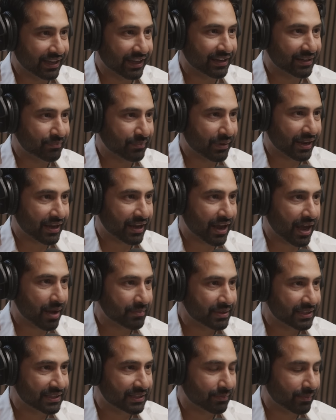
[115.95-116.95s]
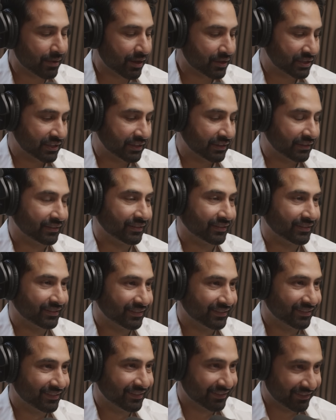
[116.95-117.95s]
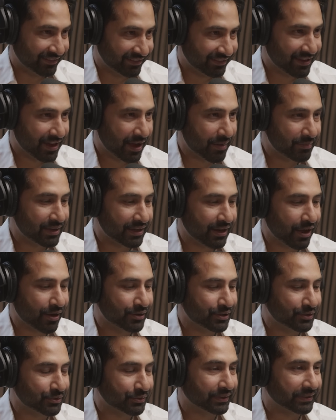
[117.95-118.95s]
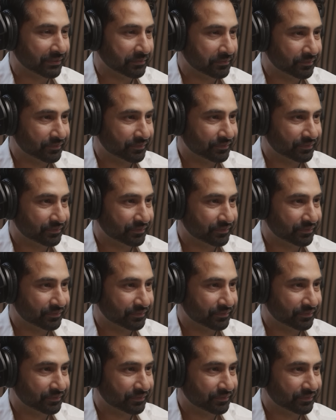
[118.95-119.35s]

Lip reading: again by Hamid Dabashi. Hamid, how are you doing?